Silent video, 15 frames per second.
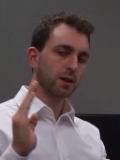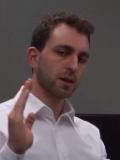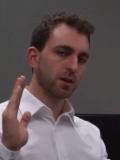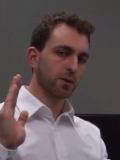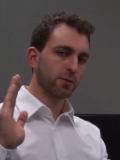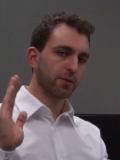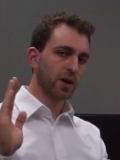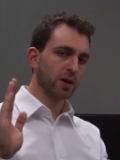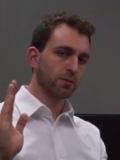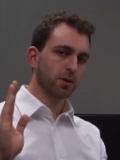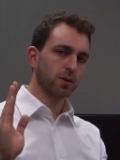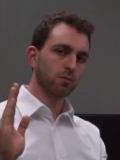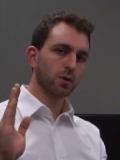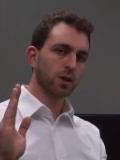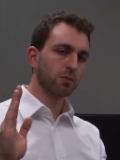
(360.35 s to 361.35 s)
and a
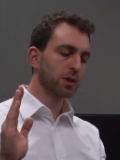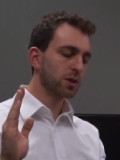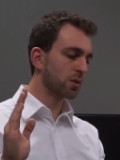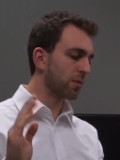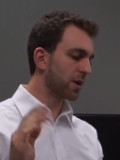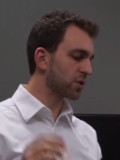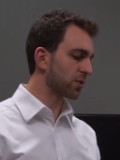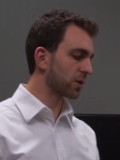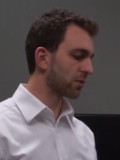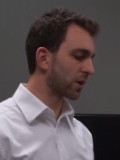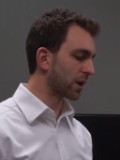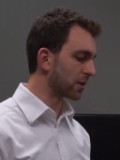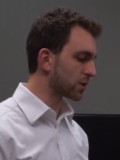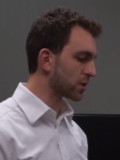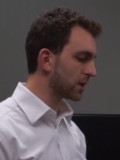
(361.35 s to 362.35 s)
500 millimeter measuring
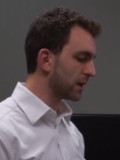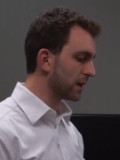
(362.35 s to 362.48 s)
range.